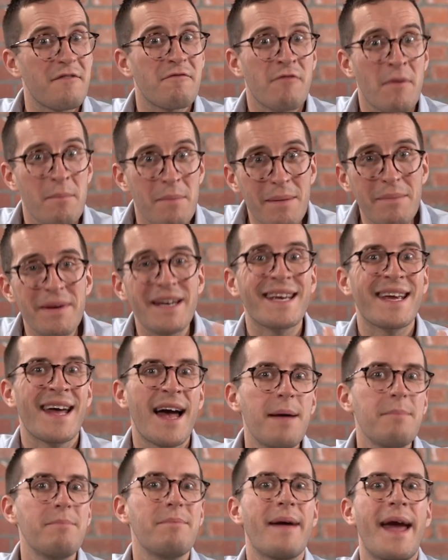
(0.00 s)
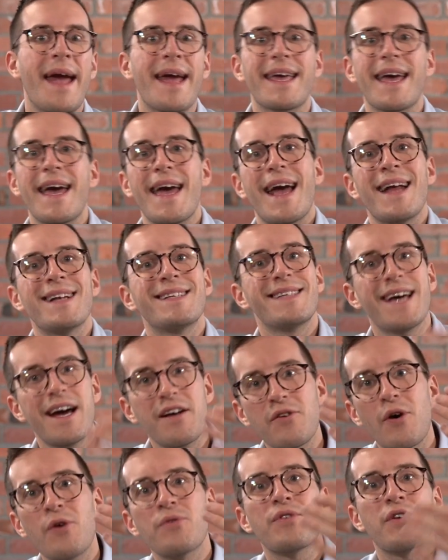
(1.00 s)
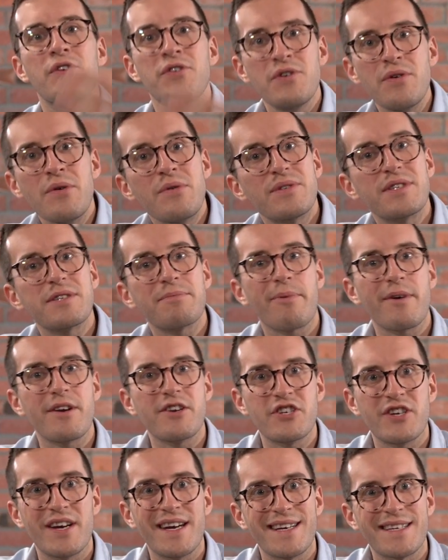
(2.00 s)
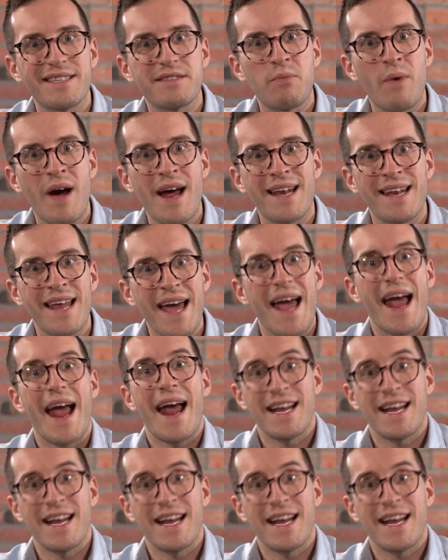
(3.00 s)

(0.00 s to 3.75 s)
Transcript: remember to come back and download the new spreadsheet as well